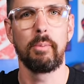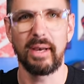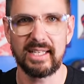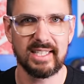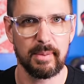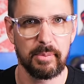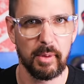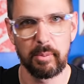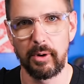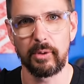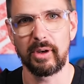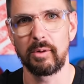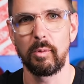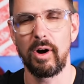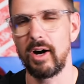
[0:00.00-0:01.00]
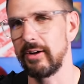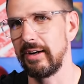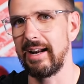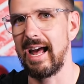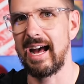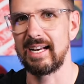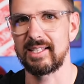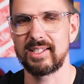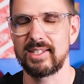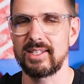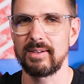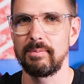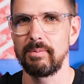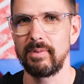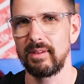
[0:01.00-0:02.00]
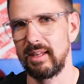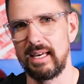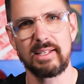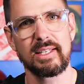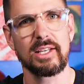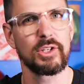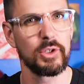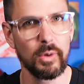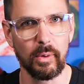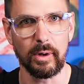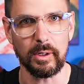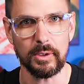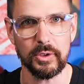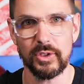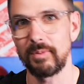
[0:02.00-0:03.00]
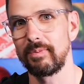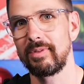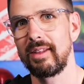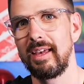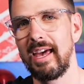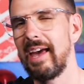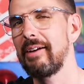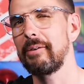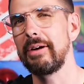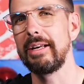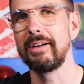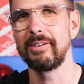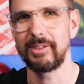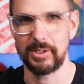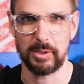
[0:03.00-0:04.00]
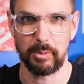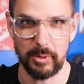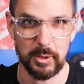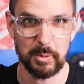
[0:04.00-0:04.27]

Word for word: picks up the broken wand and asks, "Is this yours?" Harry doesn't